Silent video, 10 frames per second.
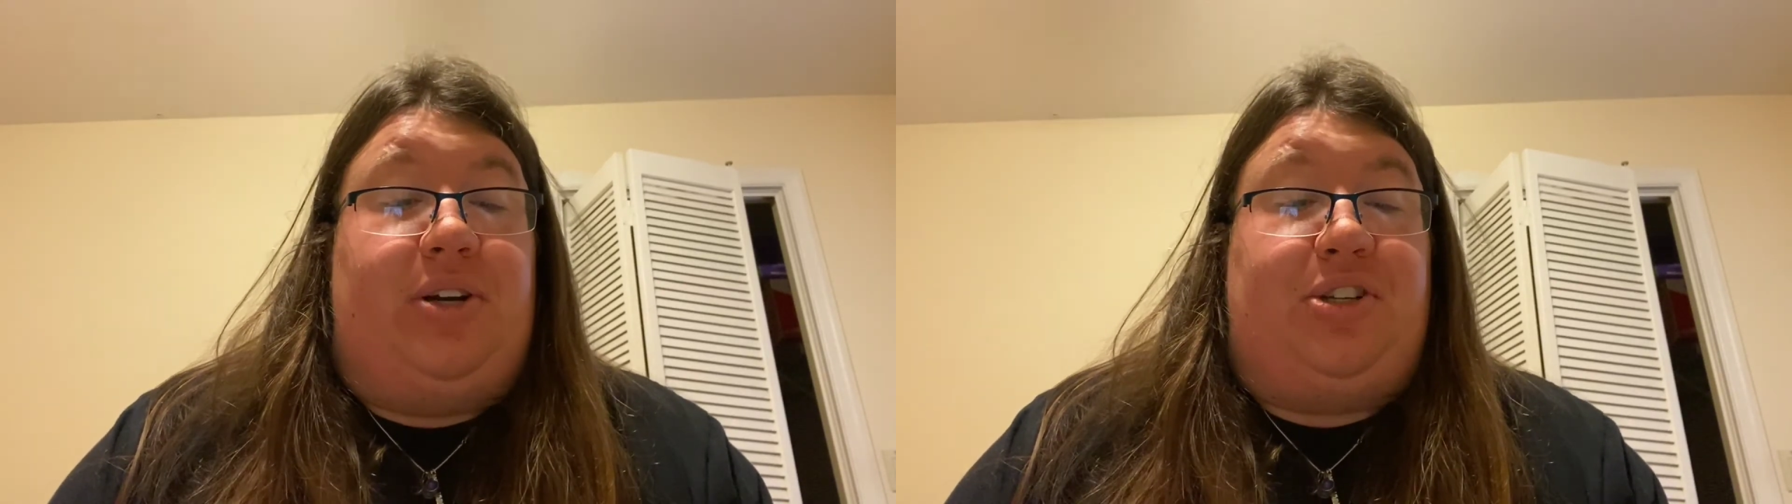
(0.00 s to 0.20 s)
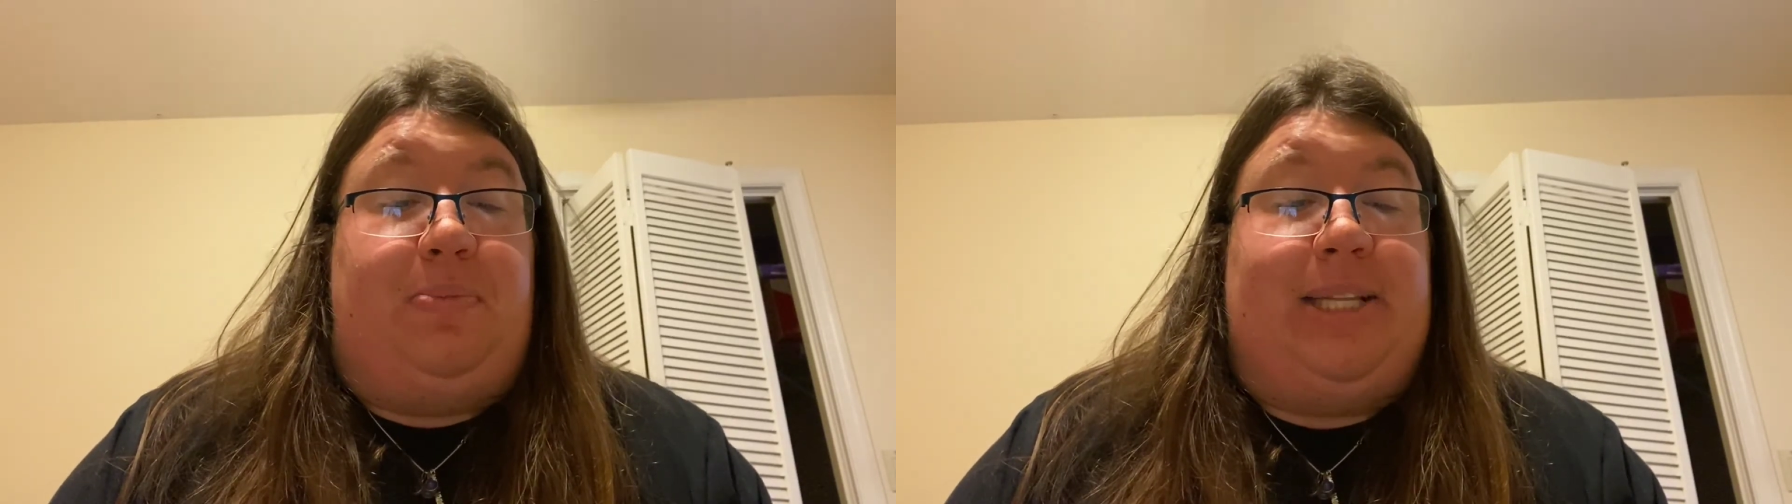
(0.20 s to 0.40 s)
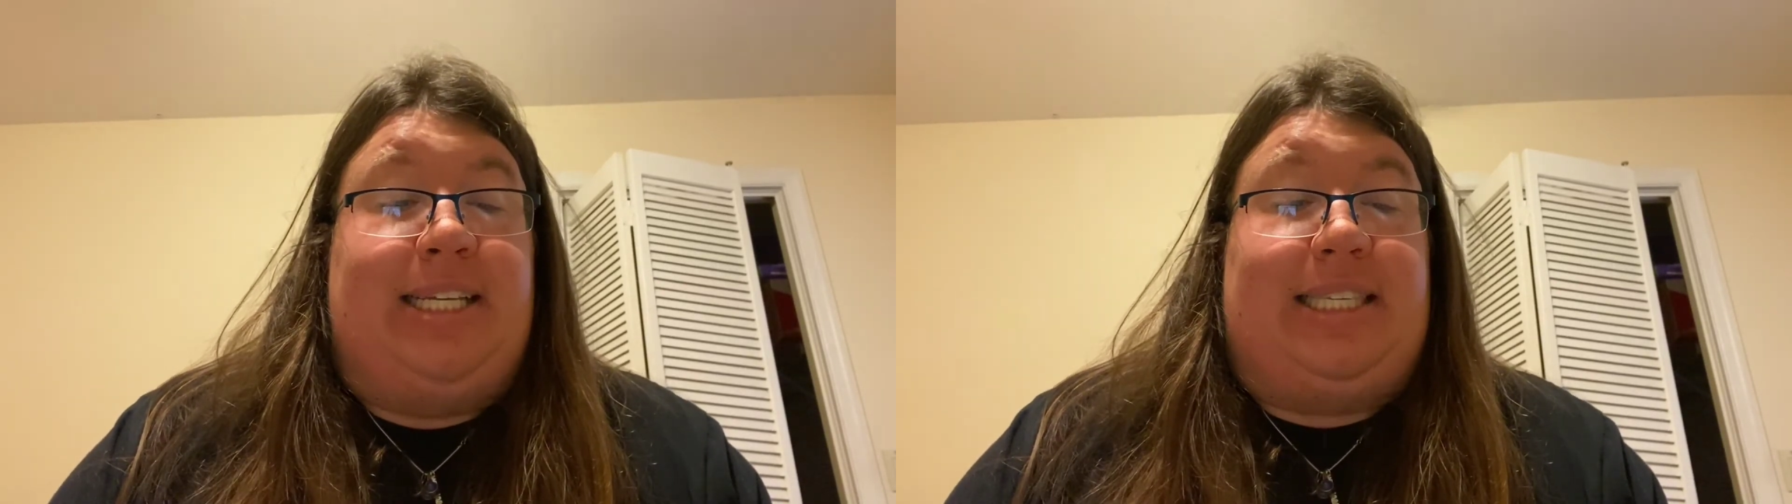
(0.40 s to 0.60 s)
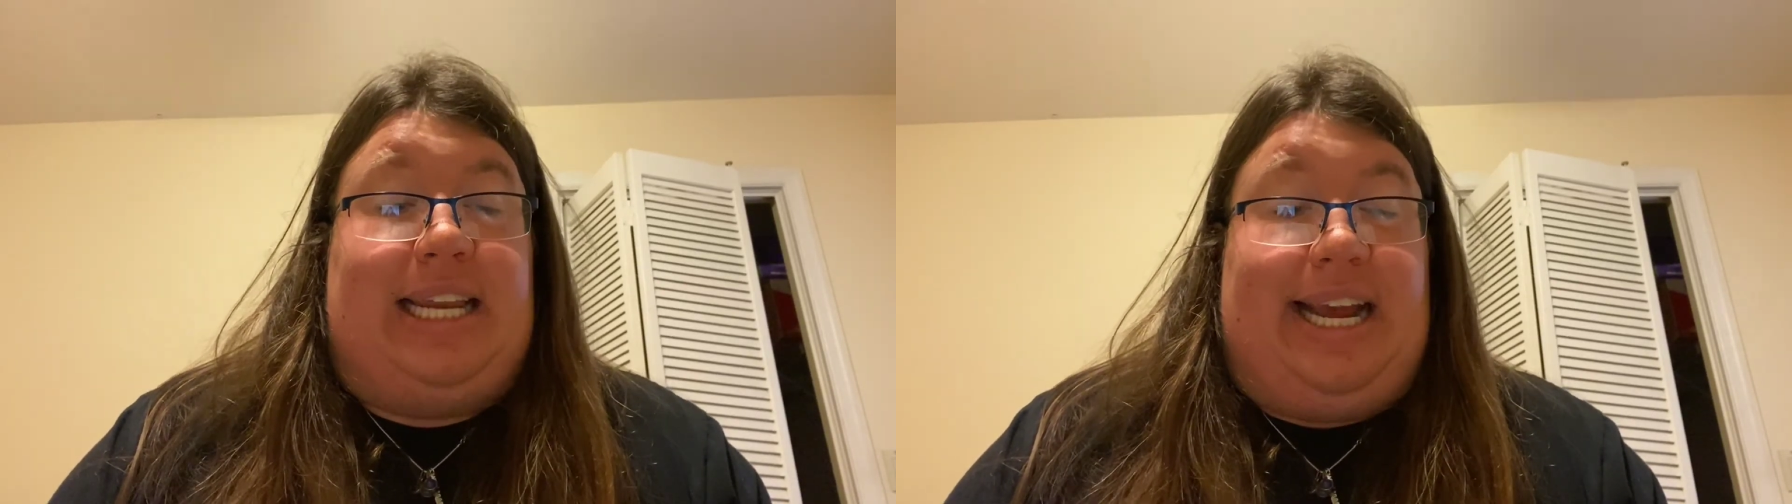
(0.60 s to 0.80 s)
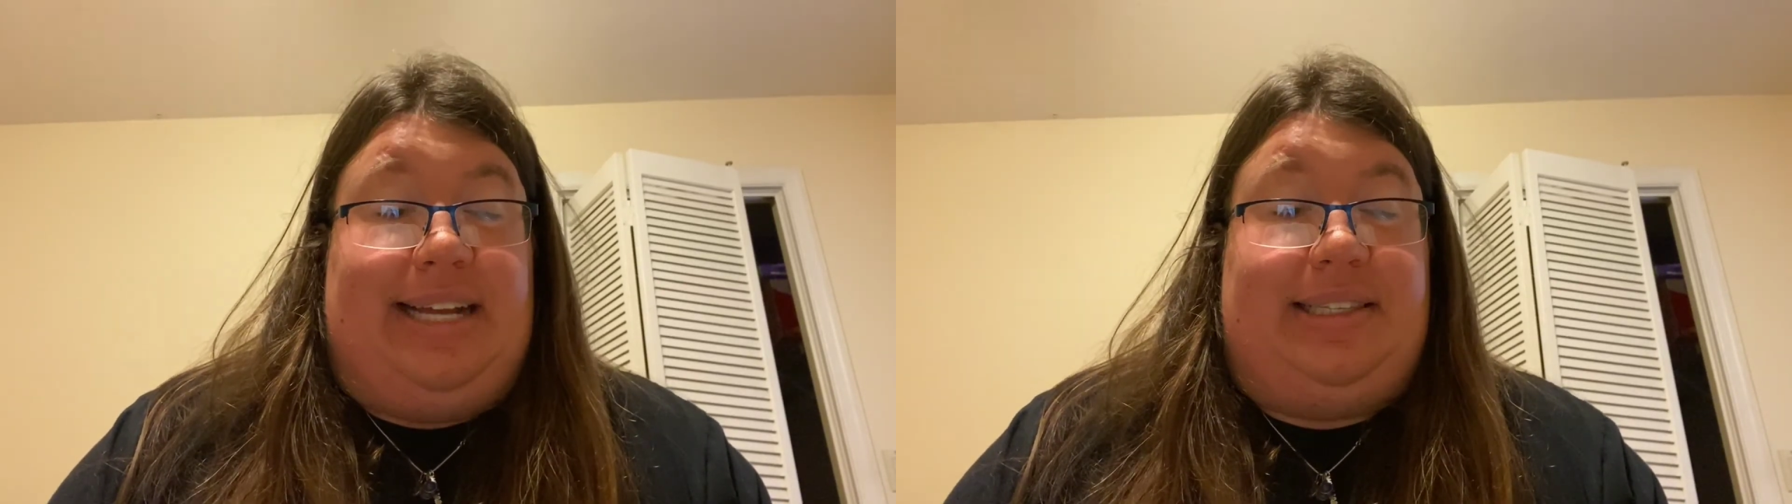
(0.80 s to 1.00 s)

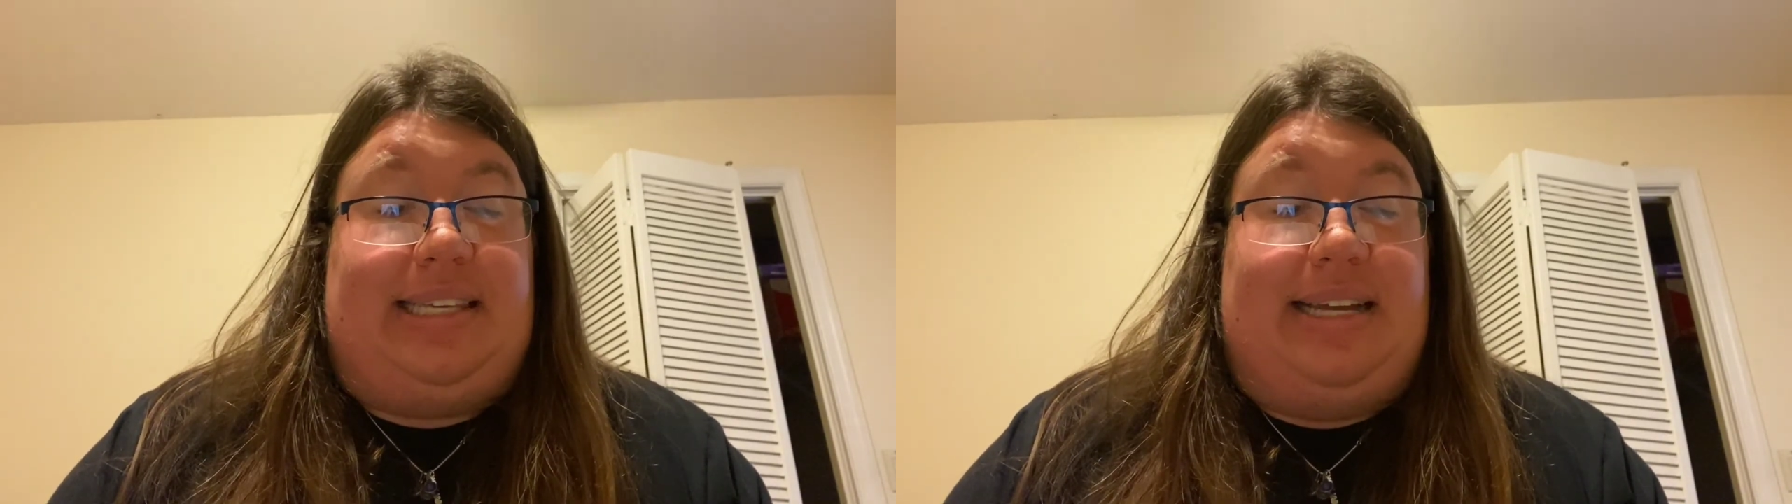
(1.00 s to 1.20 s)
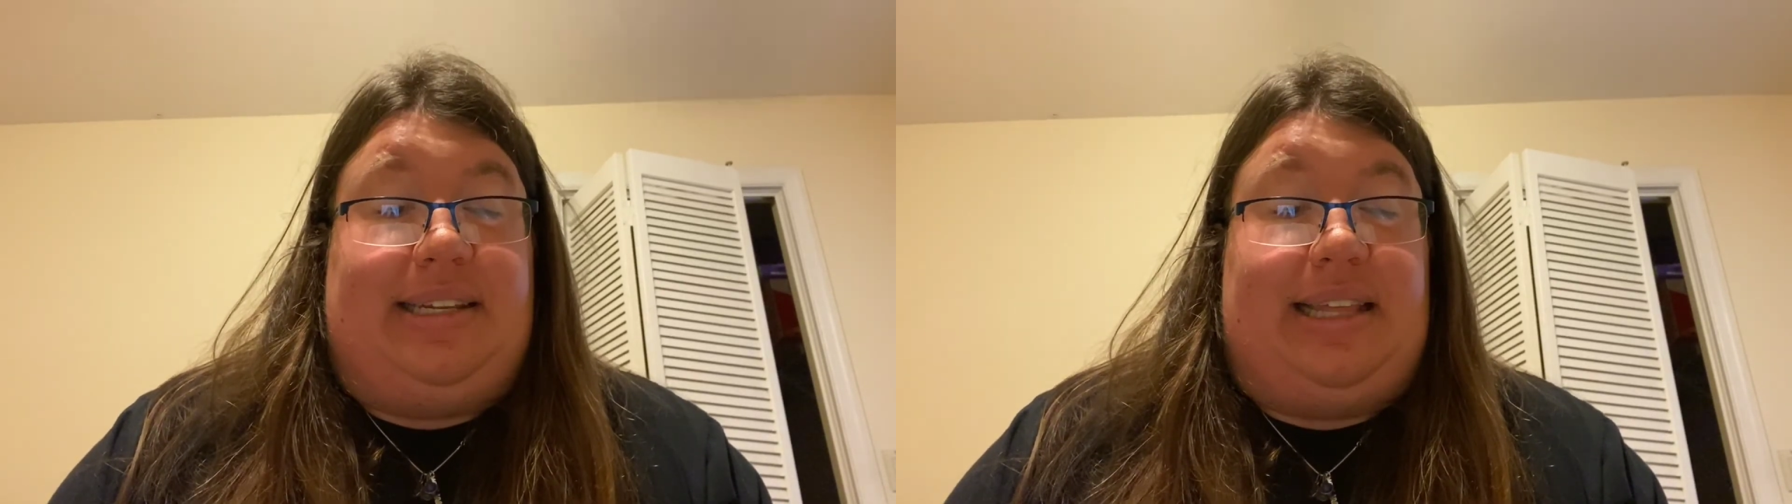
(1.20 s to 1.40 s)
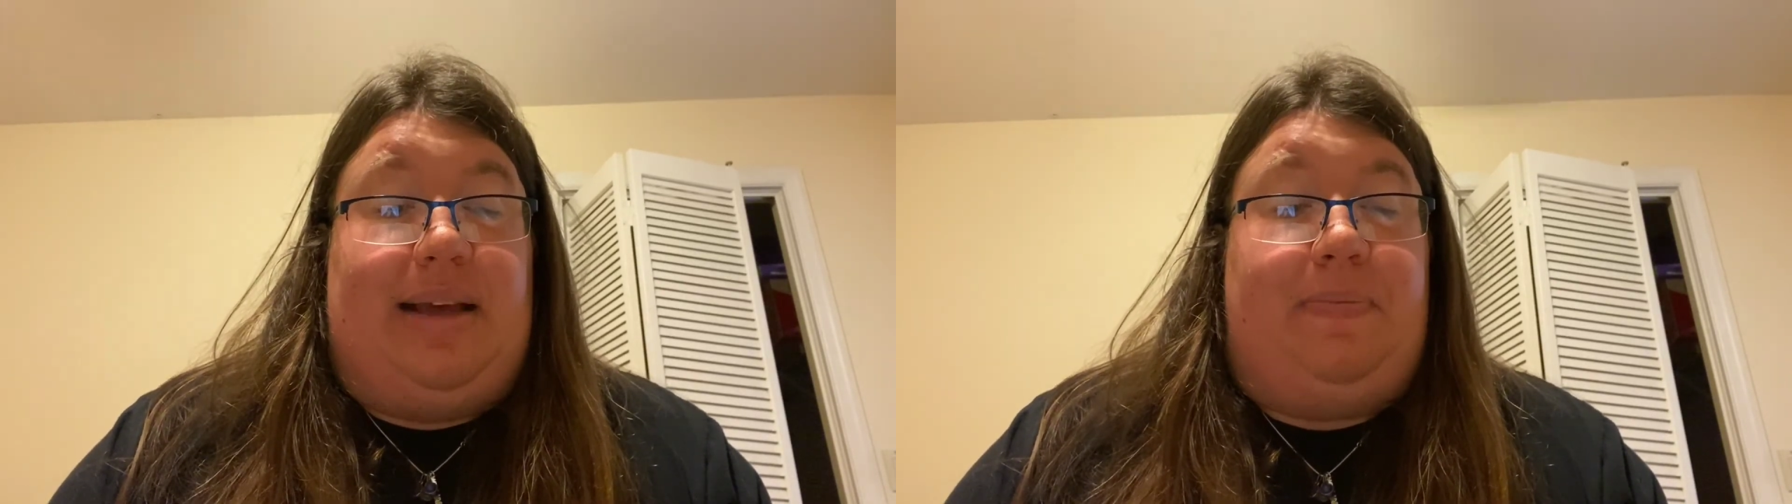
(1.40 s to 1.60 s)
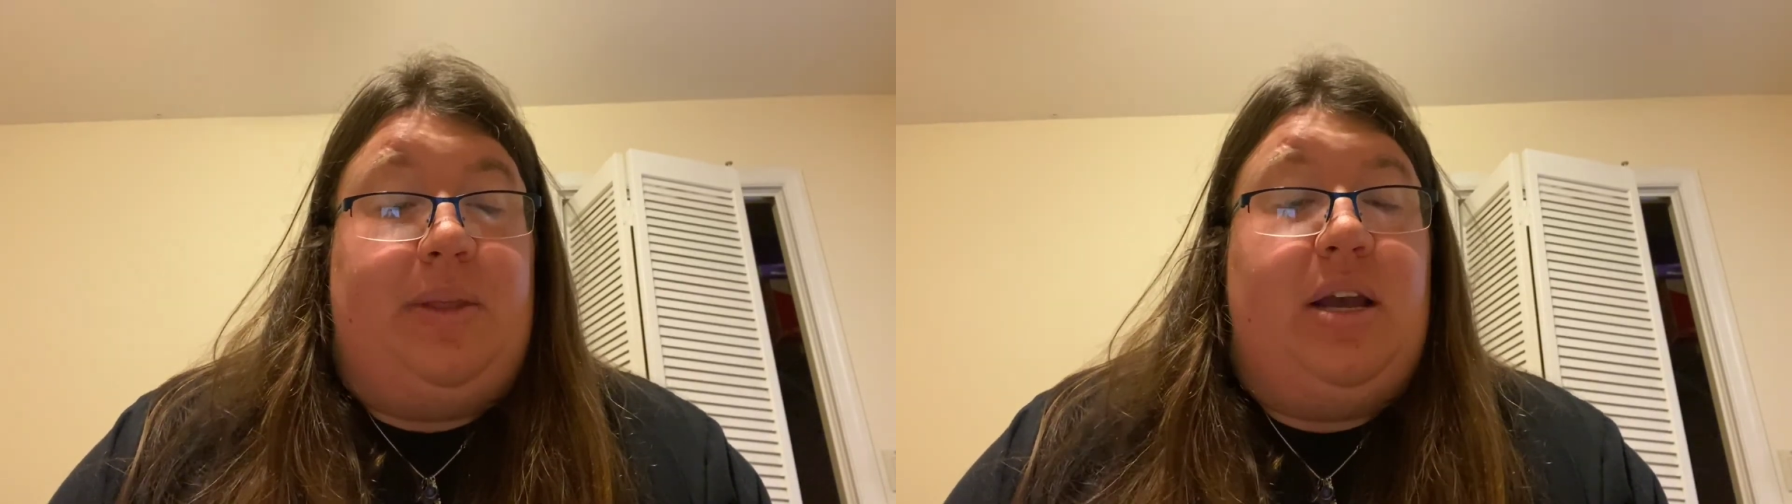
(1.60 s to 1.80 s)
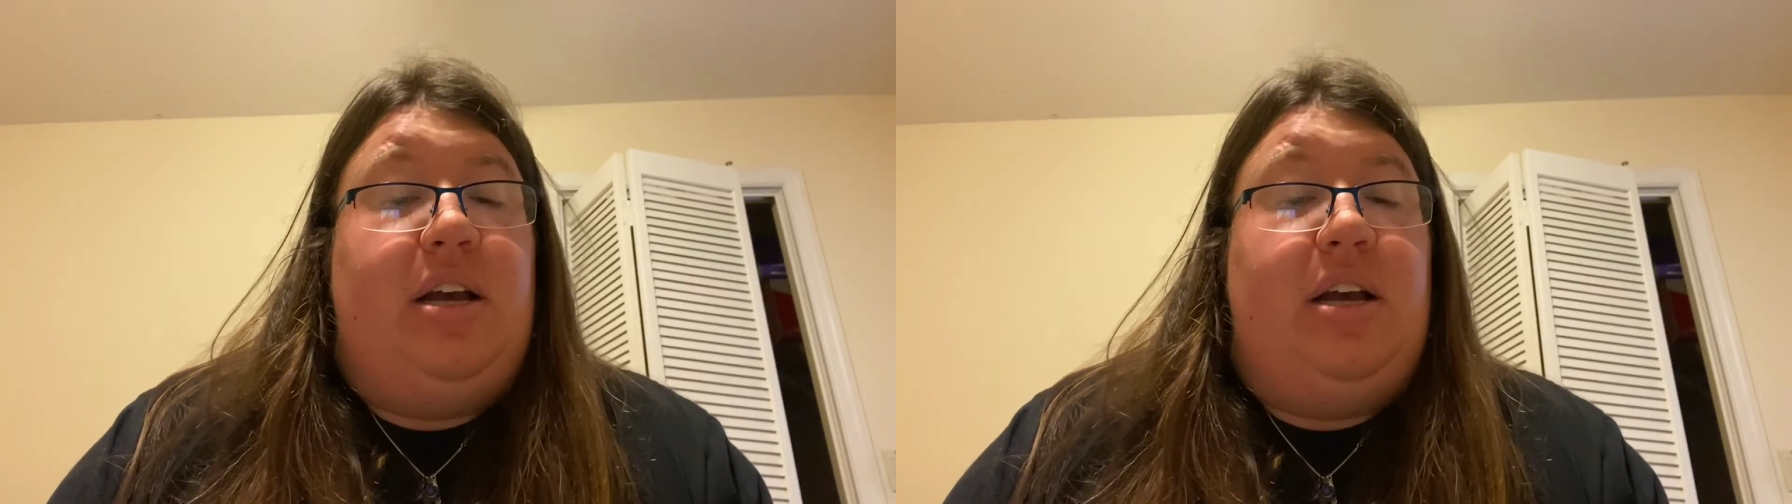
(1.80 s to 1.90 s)
duplicity and said to them,